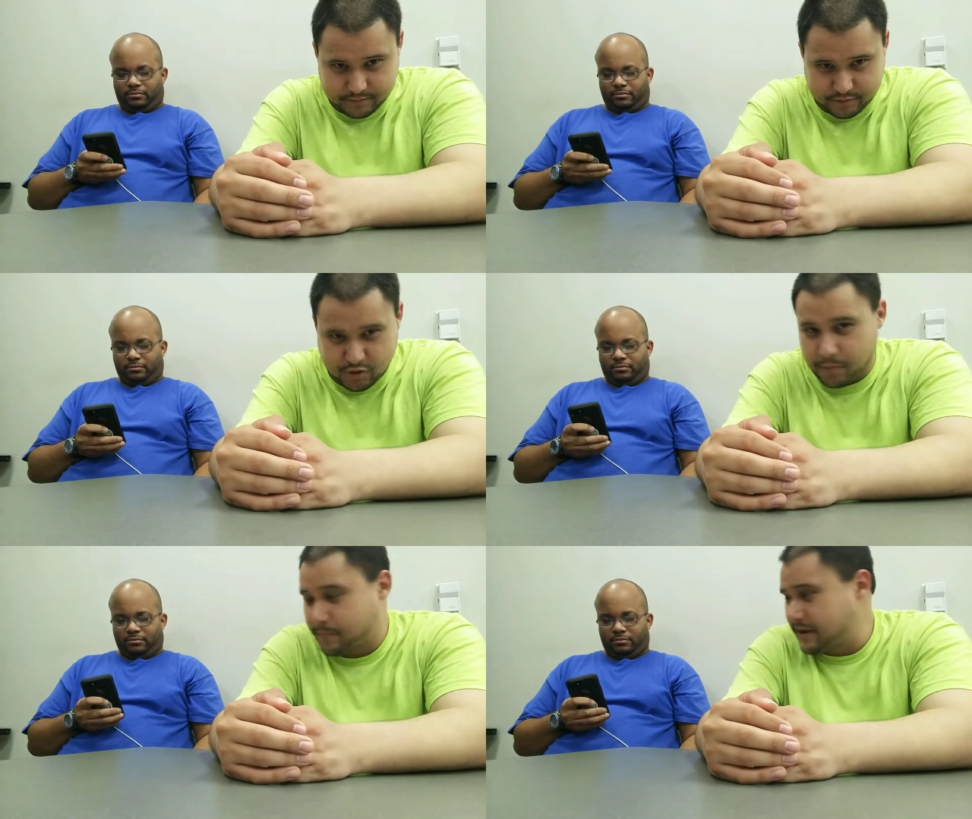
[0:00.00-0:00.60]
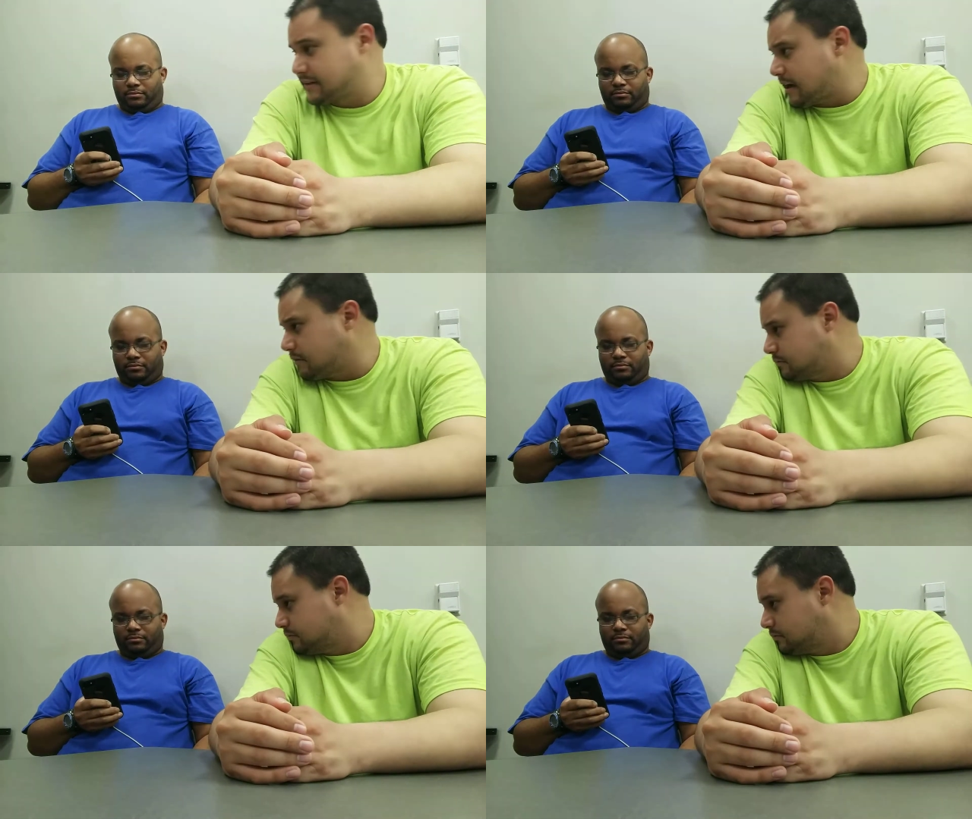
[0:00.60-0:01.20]
Speaker 1: Super
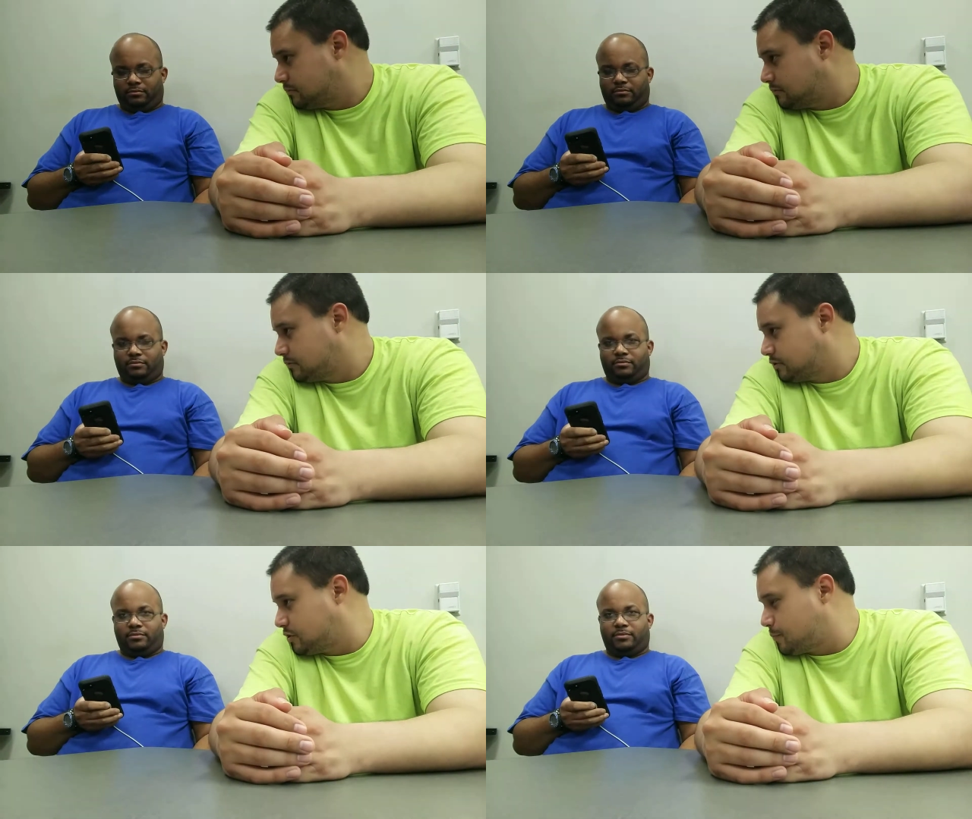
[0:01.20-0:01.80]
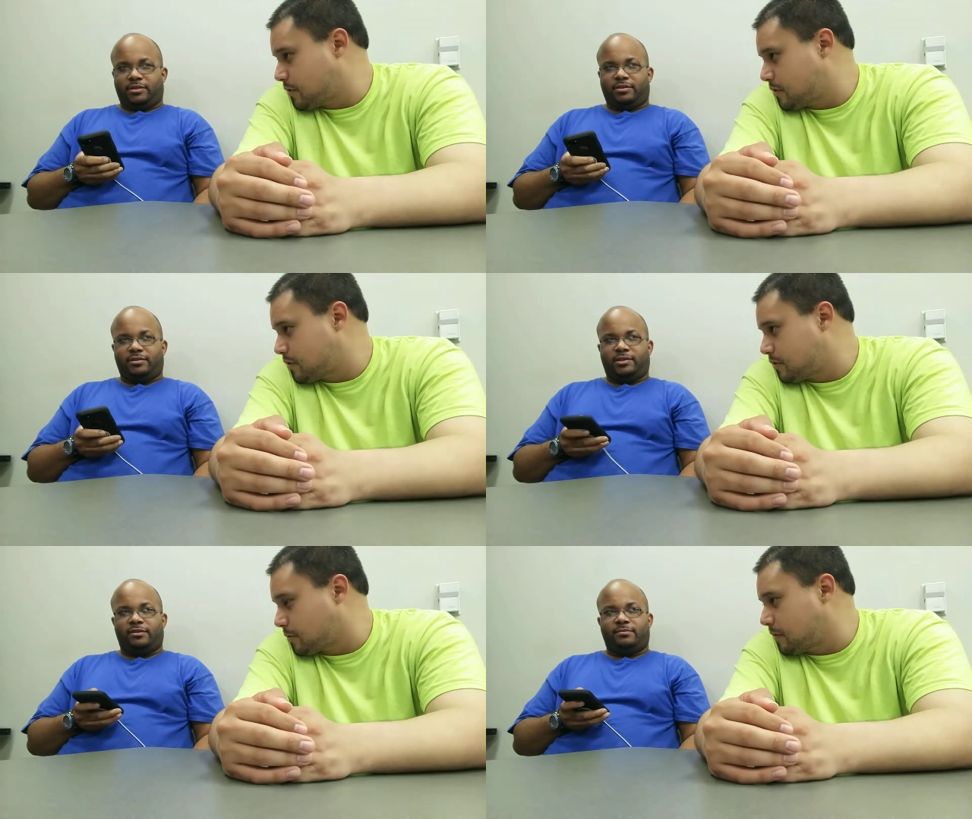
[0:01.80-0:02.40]
Beatdown?
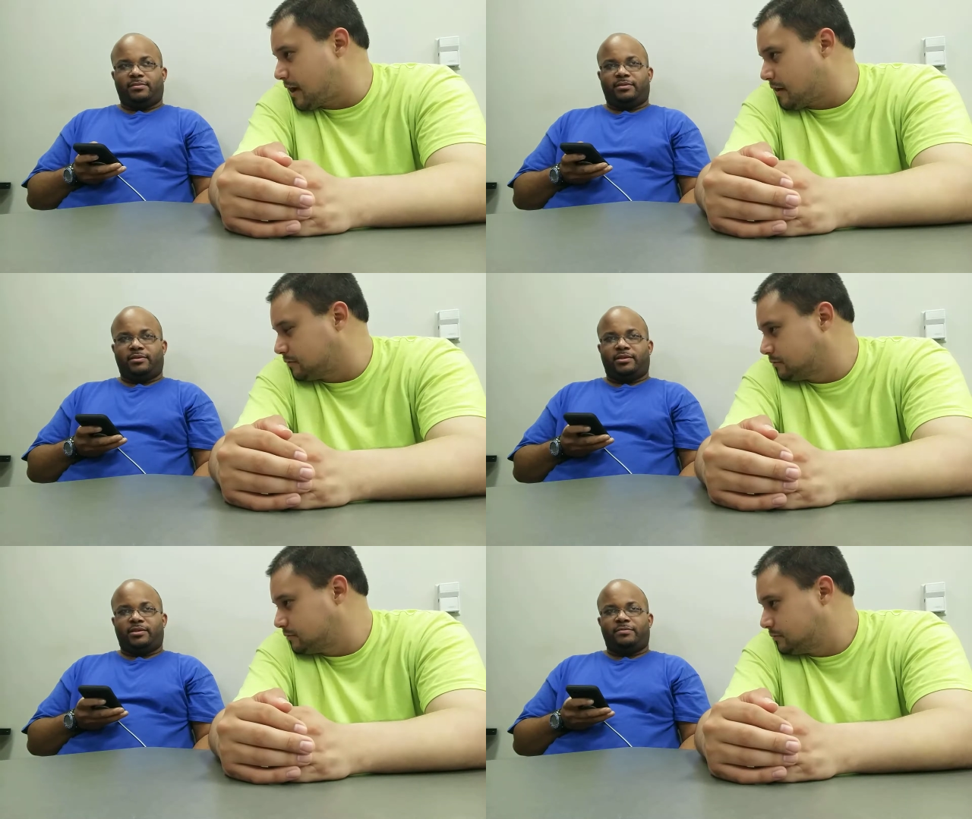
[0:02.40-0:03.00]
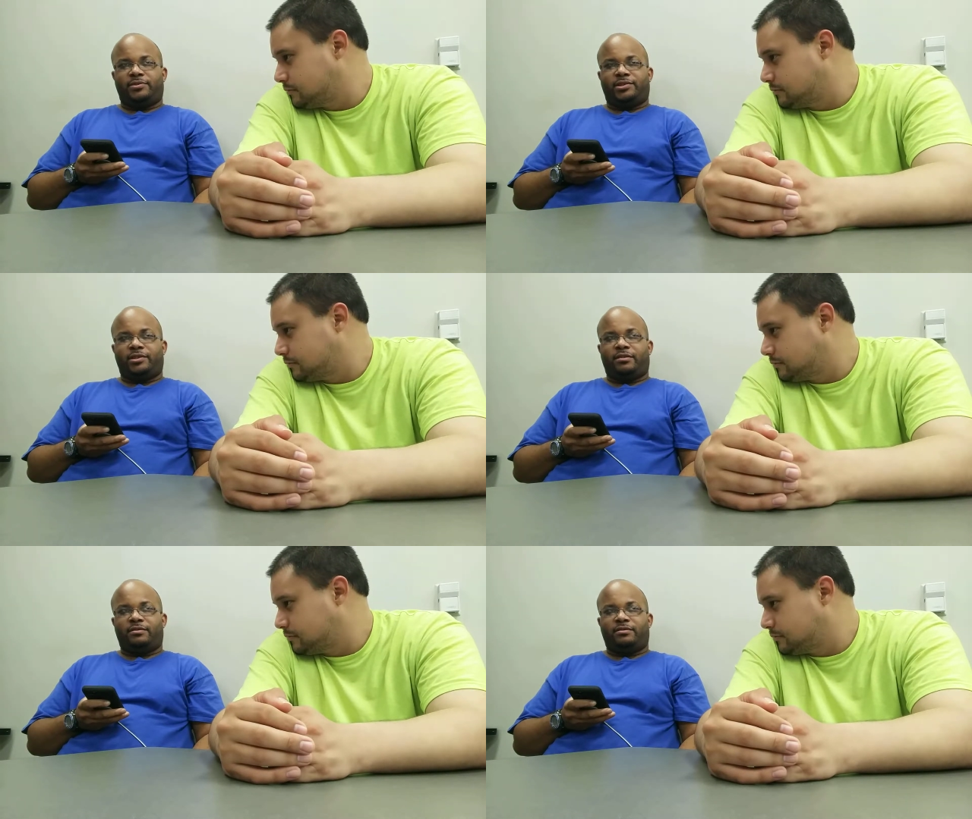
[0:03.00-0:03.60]
Super, Throwdown?
Speaker 2: Super
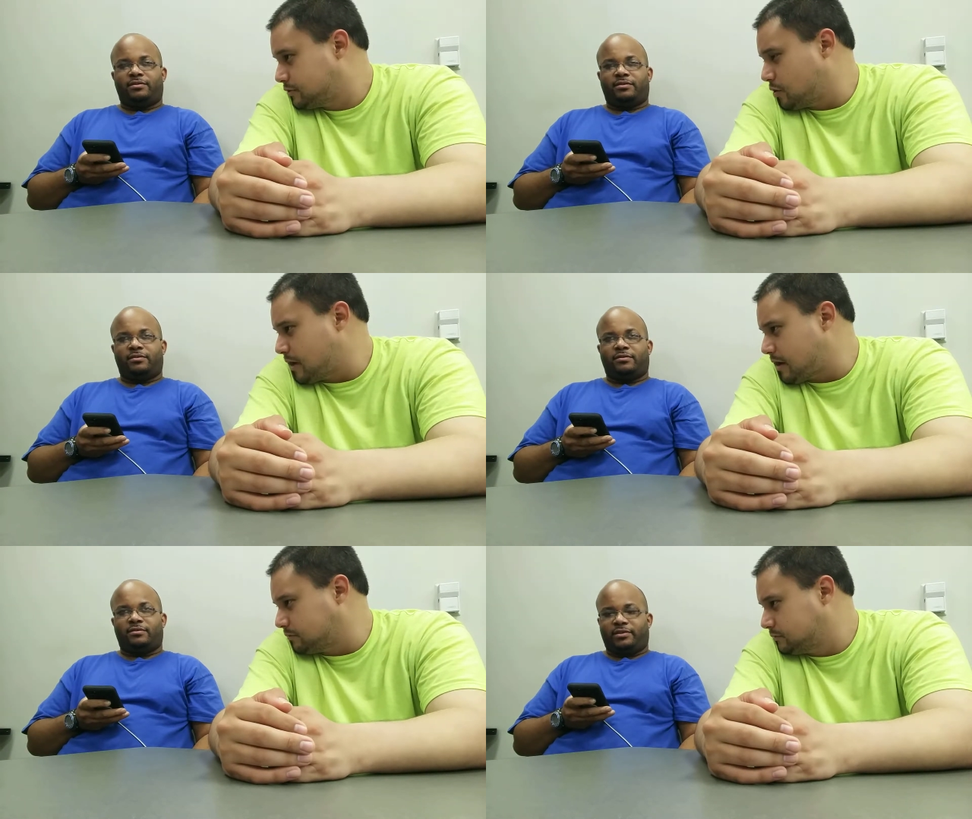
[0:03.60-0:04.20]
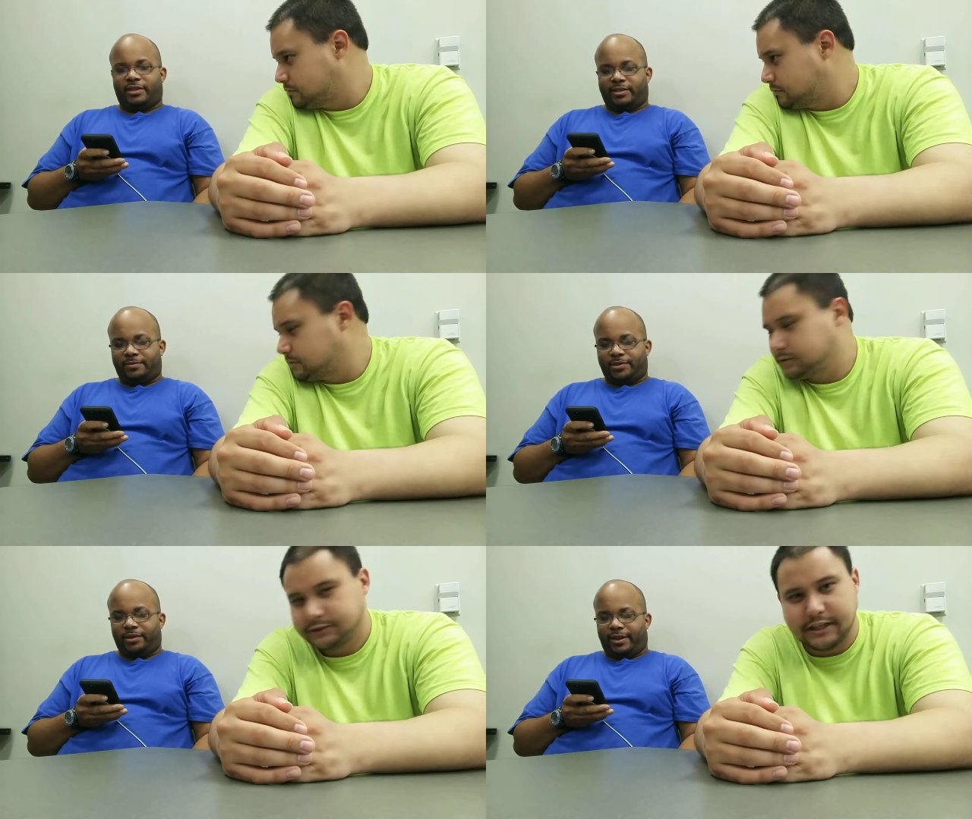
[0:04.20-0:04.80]
Showdown. Showdown? Yeah,
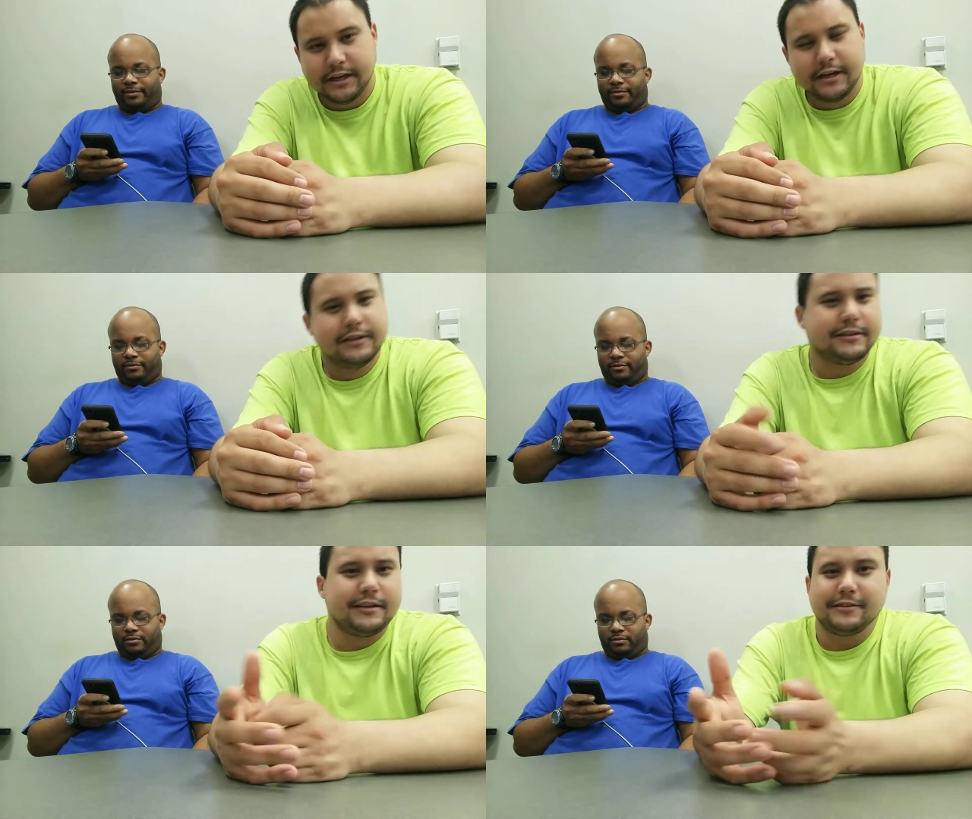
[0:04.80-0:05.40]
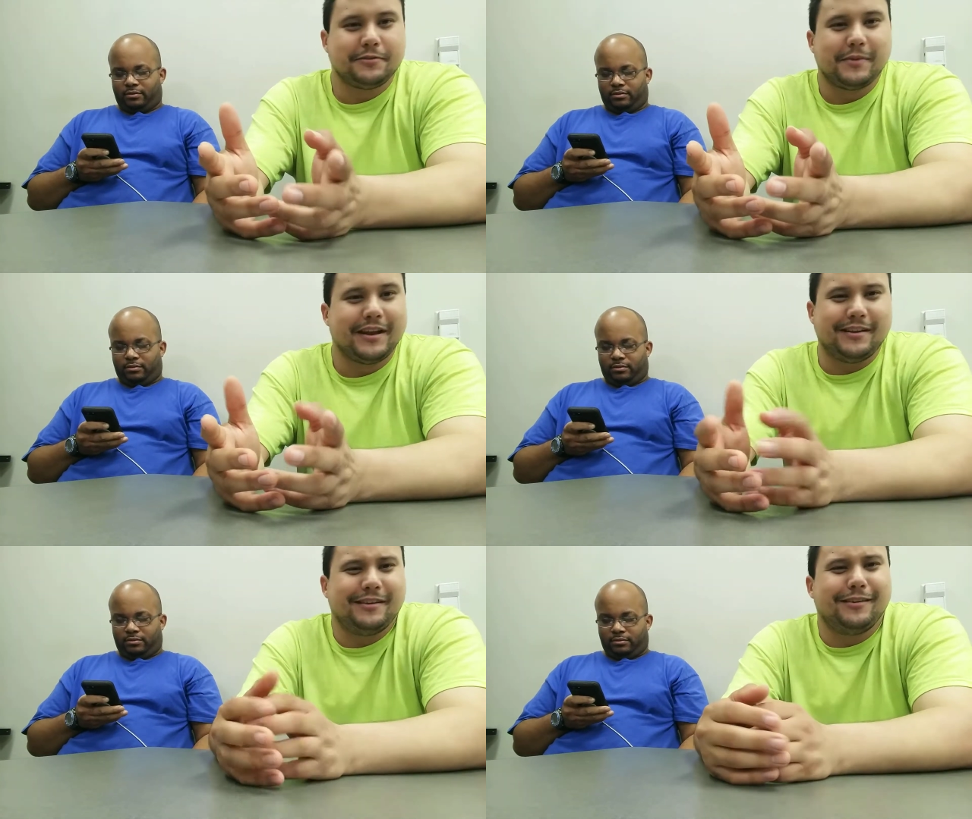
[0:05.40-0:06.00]
Super
Speaker 1: Showdown. See, see, there's so many